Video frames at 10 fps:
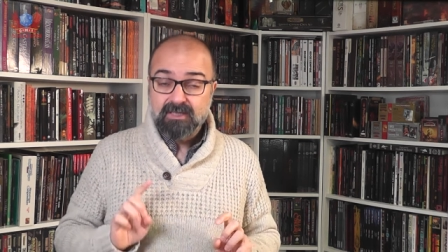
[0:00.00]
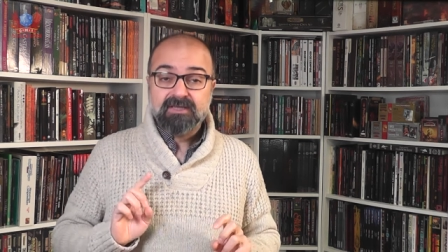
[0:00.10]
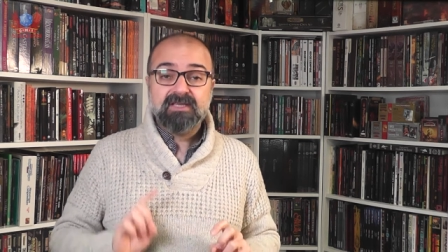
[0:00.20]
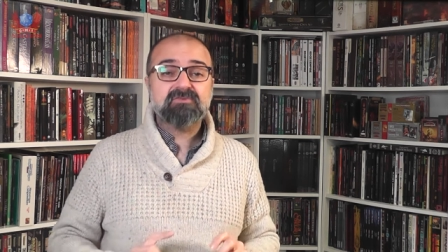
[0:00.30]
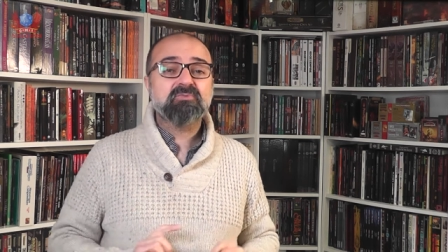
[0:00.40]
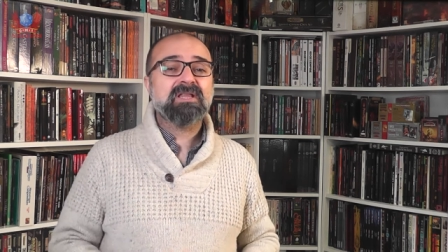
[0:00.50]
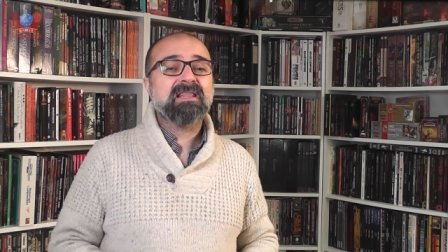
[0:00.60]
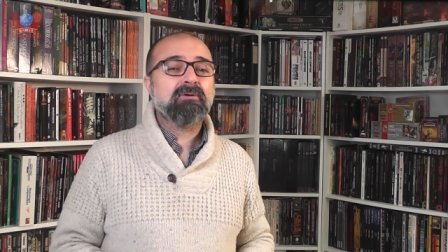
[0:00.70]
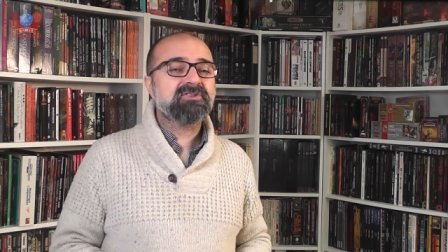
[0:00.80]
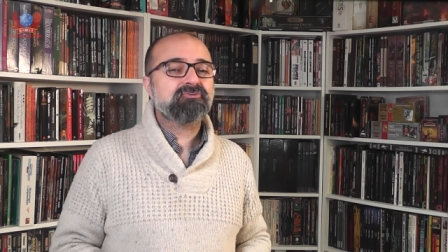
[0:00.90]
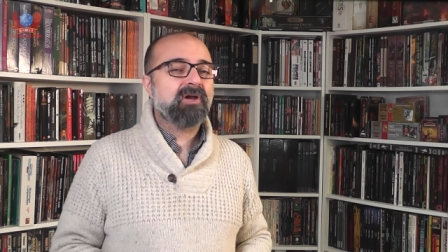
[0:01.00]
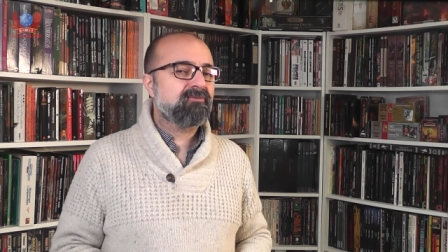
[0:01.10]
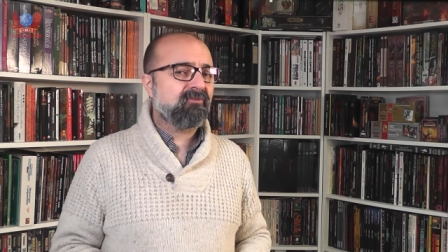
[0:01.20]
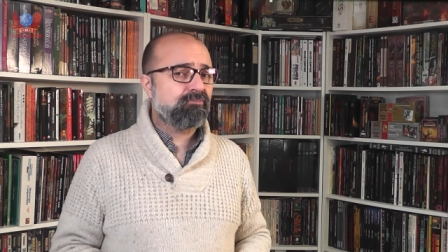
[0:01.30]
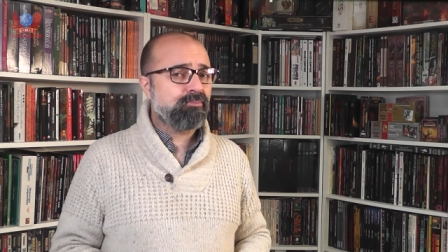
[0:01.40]
this would allow a tribe
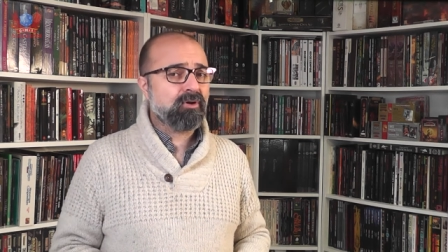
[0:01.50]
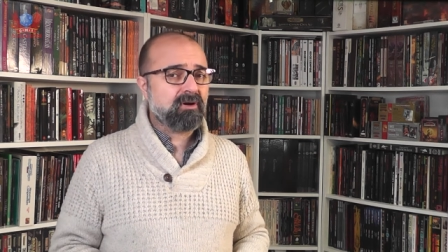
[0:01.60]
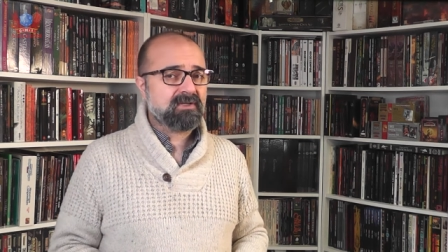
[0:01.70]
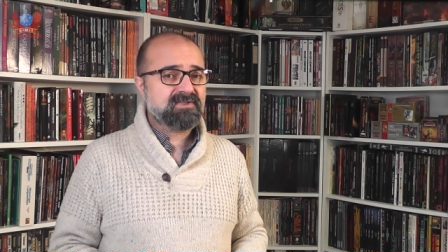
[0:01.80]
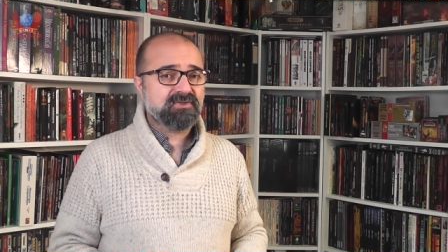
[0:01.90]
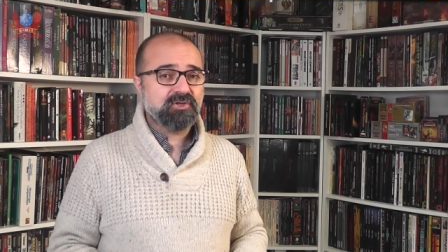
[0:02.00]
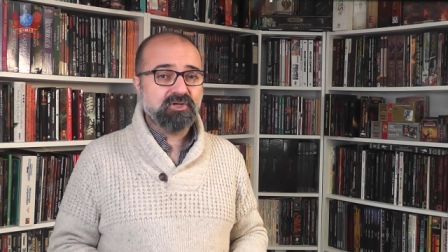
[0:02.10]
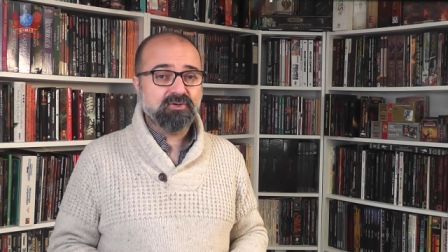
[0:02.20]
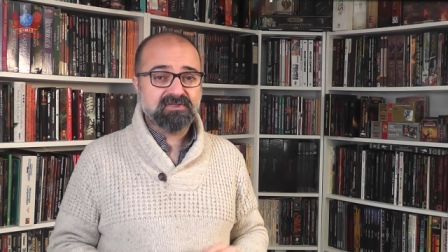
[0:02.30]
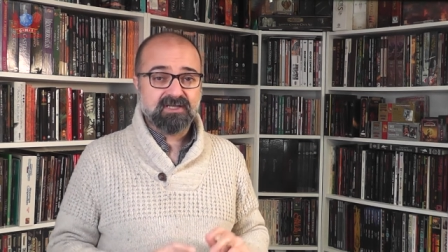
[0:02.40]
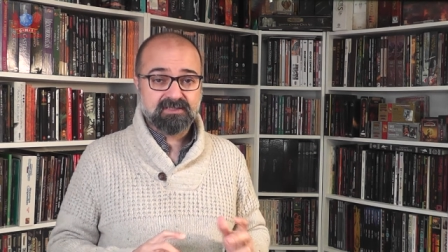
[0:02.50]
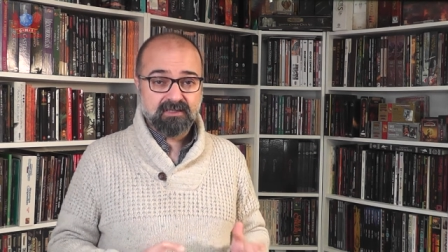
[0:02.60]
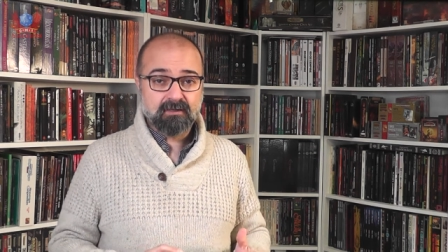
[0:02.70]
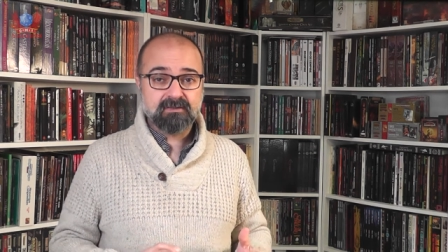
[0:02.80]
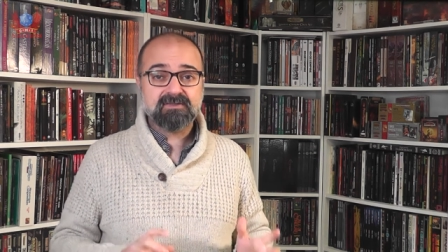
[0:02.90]
of Boggards to use their
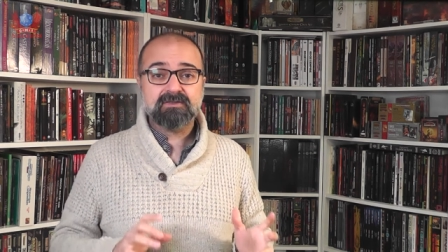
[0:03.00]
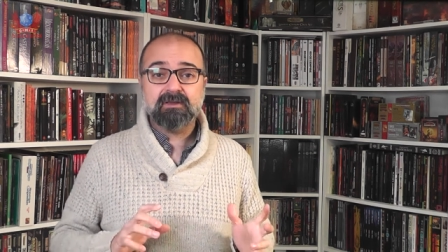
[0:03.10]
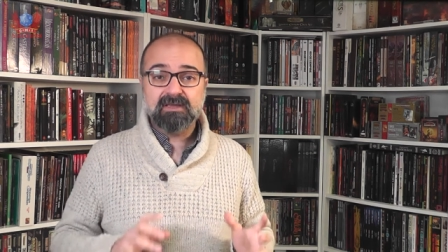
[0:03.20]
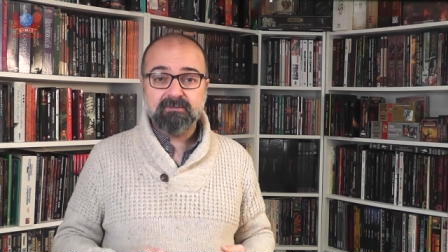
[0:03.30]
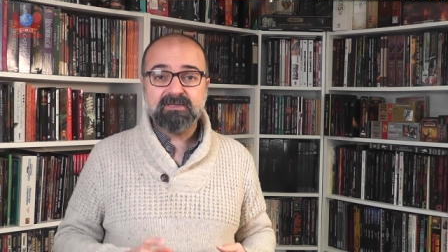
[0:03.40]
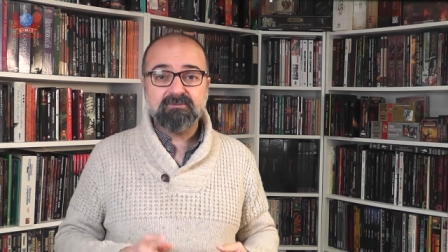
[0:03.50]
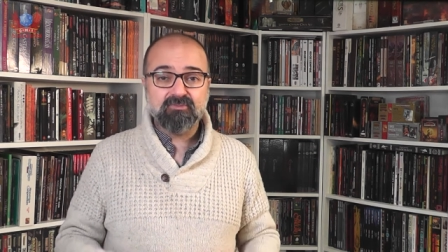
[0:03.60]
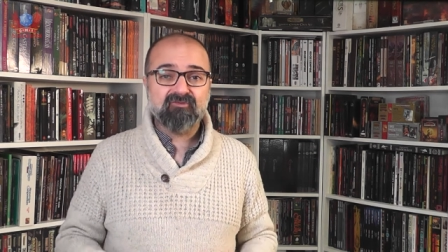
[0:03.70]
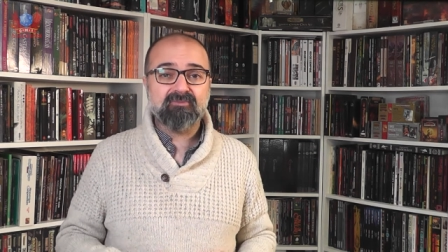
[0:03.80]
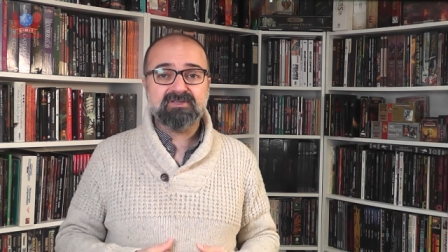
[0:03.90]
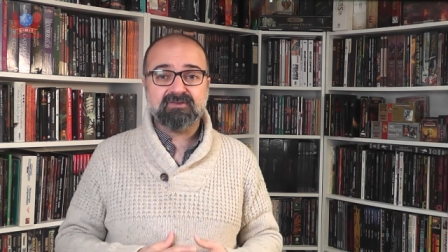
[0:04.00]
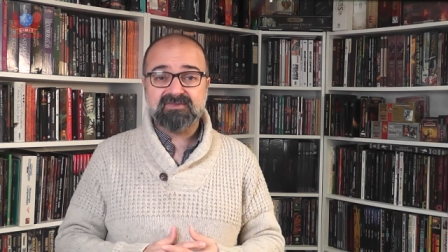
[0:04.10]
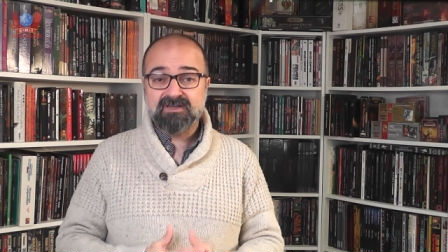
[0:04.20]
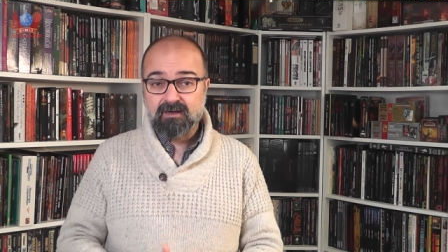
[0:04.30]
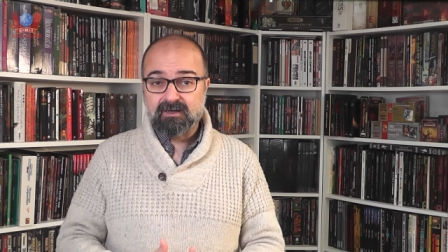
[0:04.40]
tongues to limit the movement of
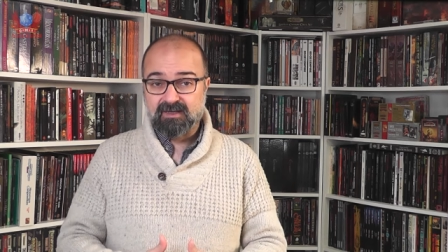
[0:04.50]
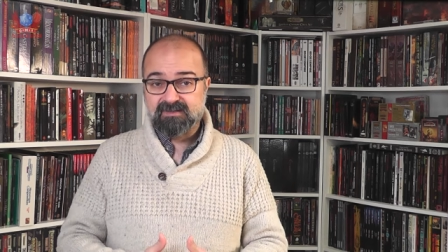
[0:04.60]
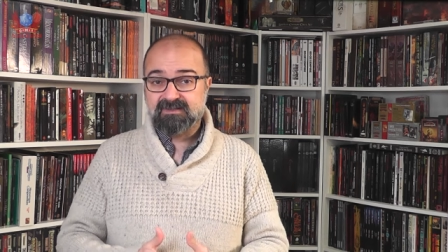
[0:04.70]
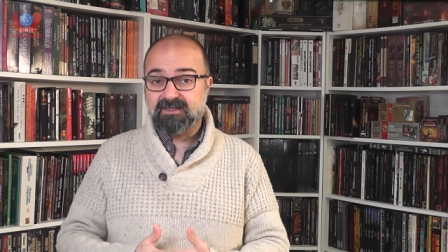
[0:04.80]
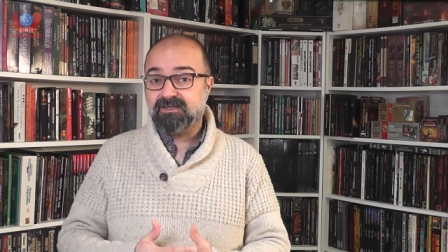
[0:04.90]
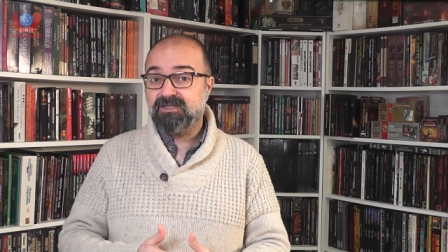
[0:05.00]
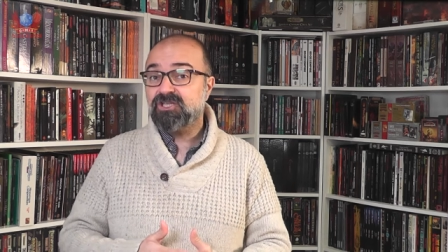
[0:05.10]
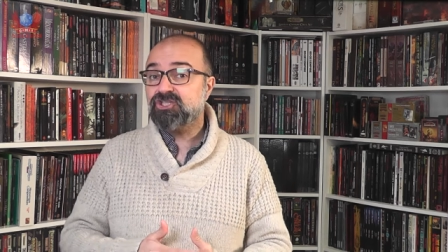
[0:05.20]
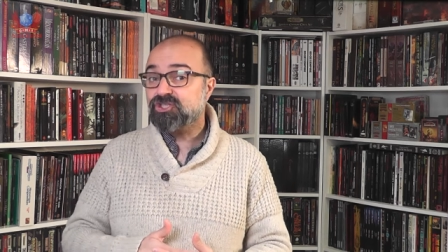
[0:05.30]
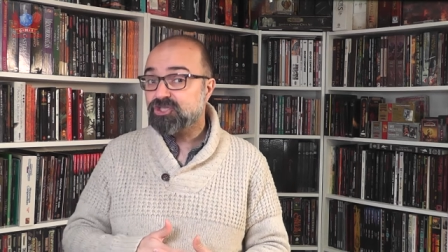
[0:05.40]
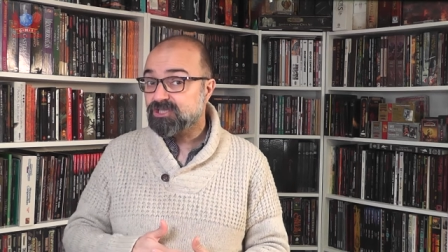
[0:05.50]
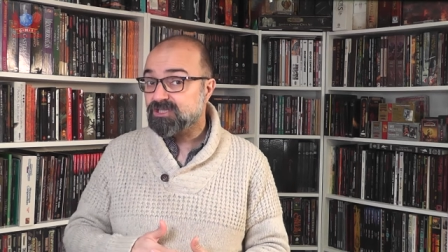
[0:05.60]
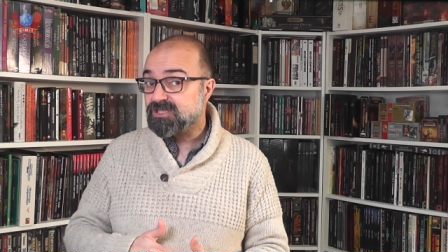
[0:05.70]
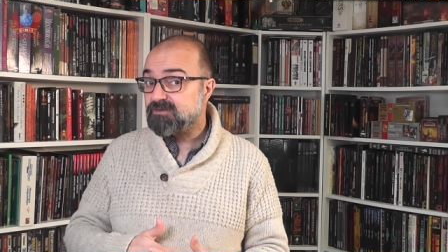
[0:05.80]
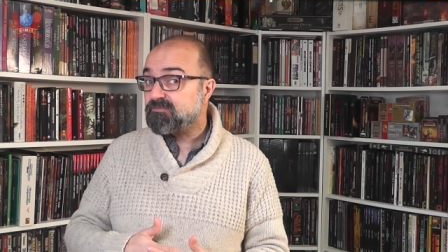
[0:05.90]
targets that they
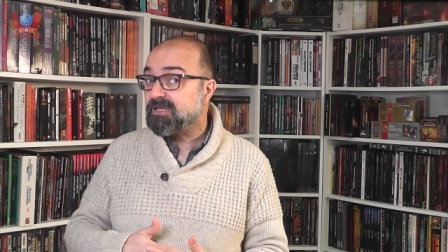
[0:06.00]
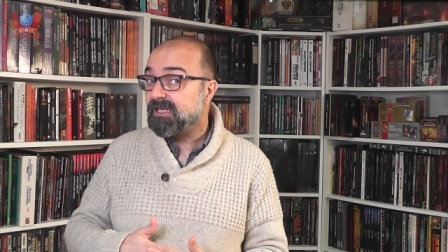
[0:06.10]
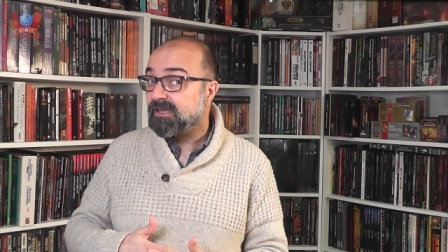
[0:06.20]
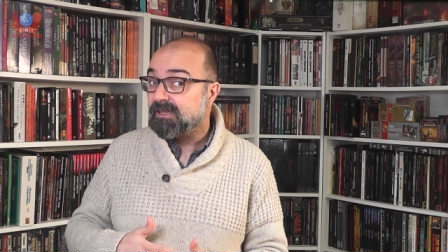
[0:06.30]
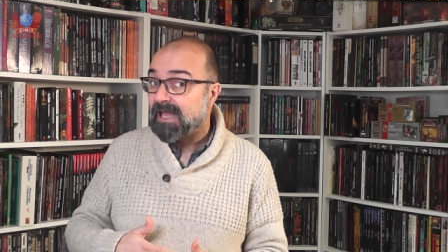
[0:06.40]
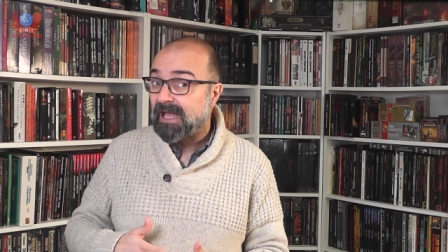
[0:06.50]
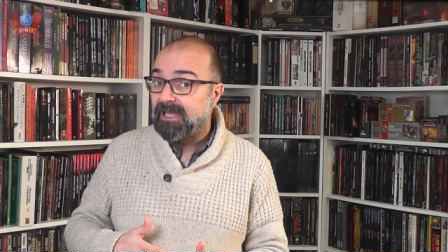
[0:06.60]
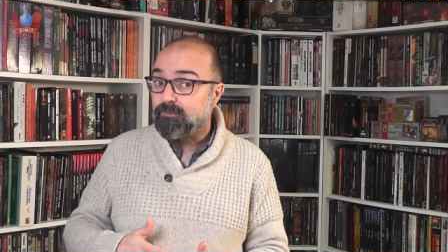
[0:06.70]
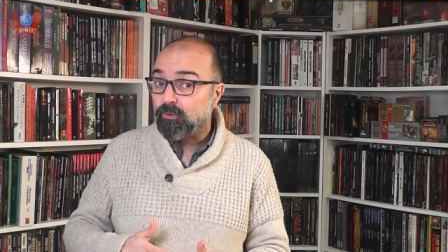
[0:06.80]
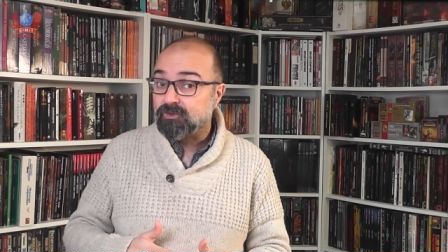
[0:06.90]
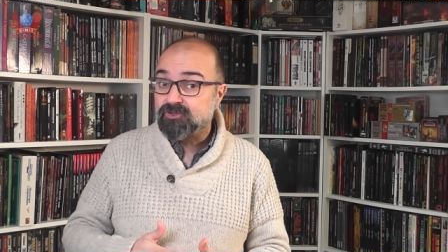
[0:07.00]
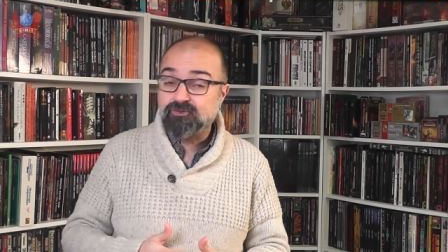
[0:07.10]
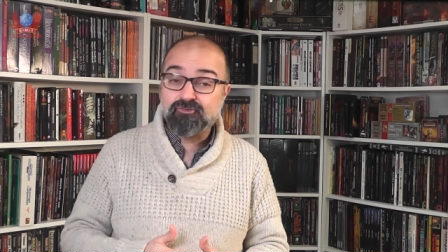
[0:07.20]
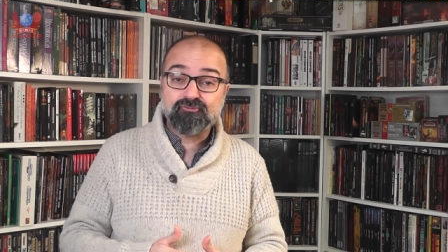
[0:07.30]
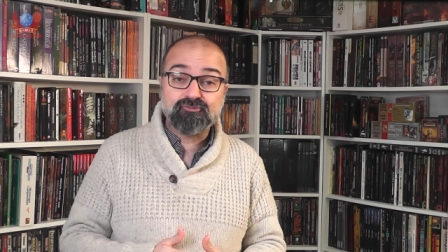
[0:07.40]
shouldn't be able
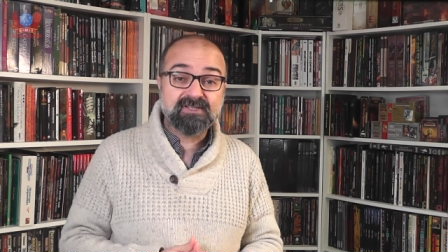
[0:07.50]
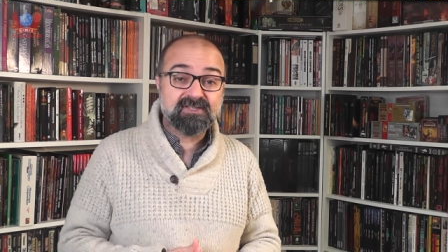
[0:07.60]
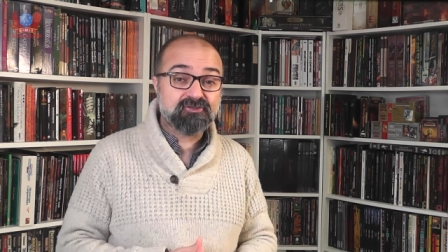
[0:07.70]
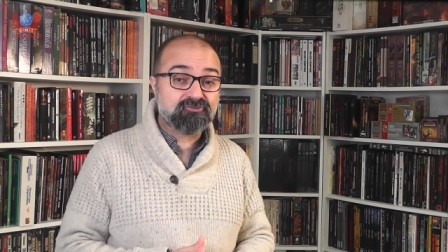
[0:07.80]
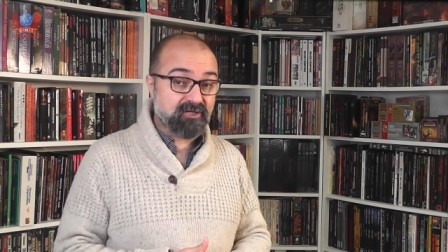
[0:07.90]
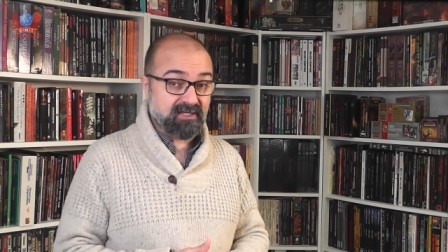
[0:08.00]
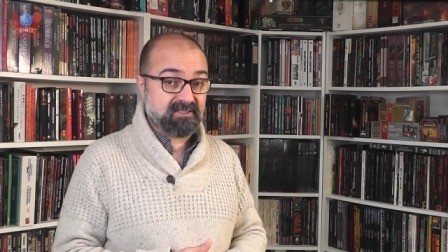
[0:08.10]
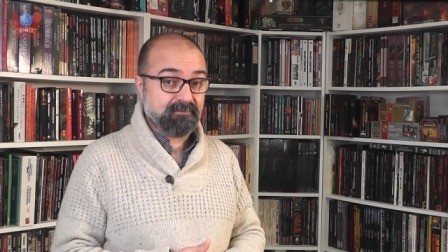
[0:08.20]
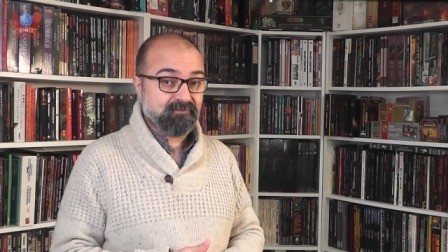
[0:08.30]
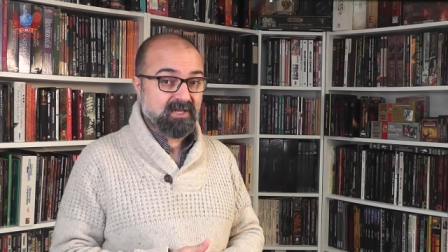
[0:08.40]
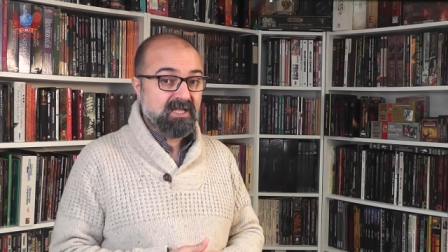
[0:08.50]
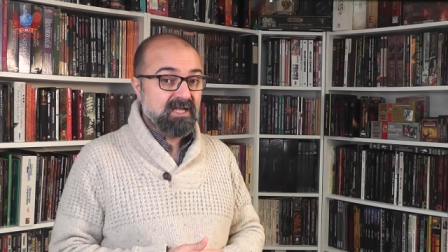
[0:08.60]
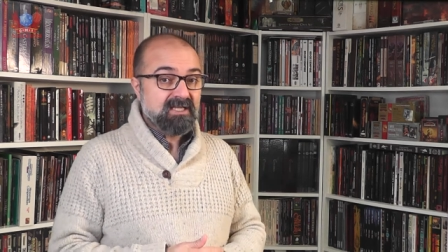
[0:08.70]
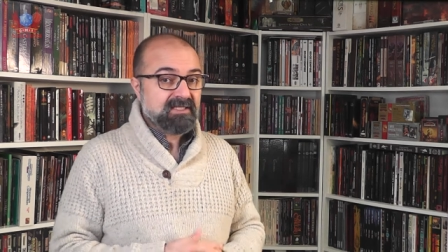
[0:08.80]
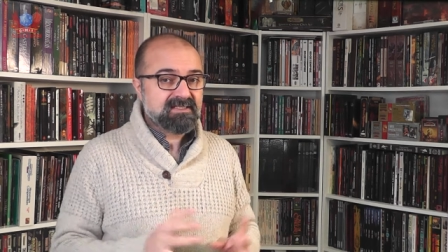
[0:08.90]
to restrict.
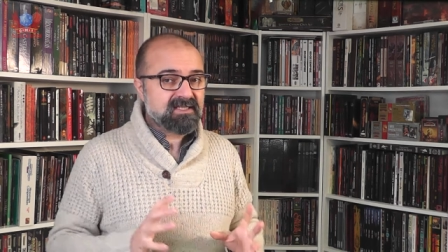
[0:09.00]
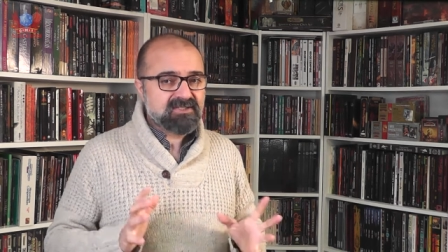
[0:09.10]
This does